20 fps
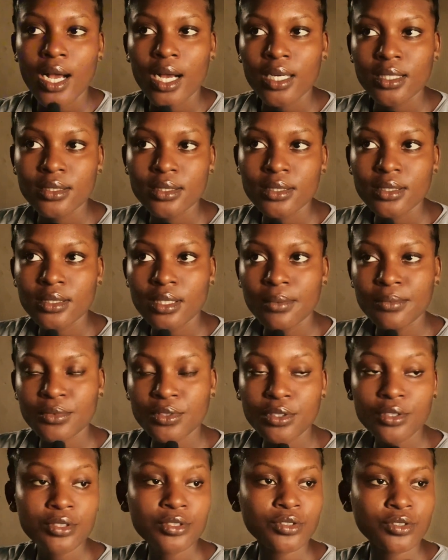and I'm
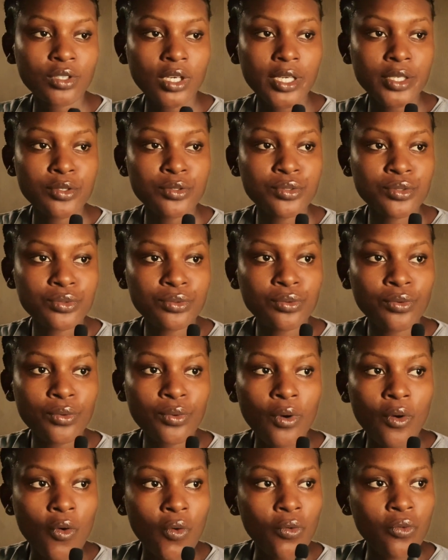just trying
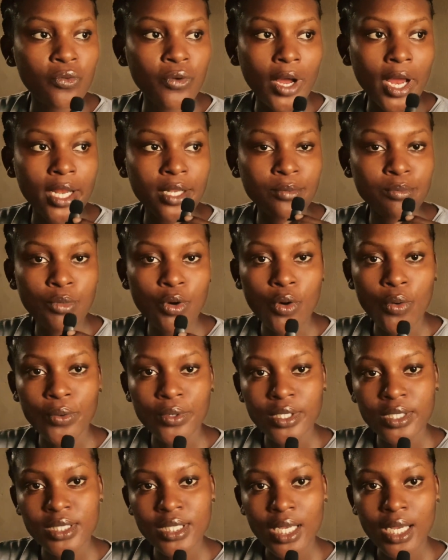to find more
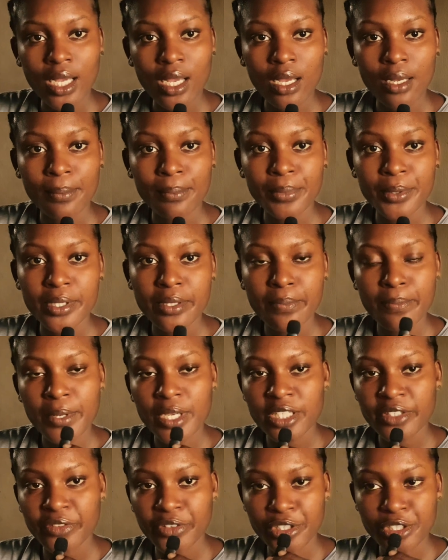ways I can be the
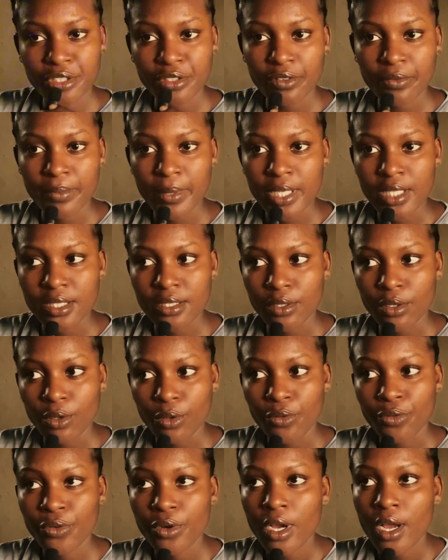best version of
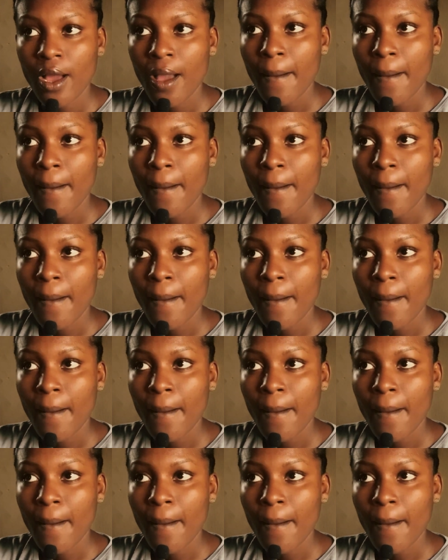myself,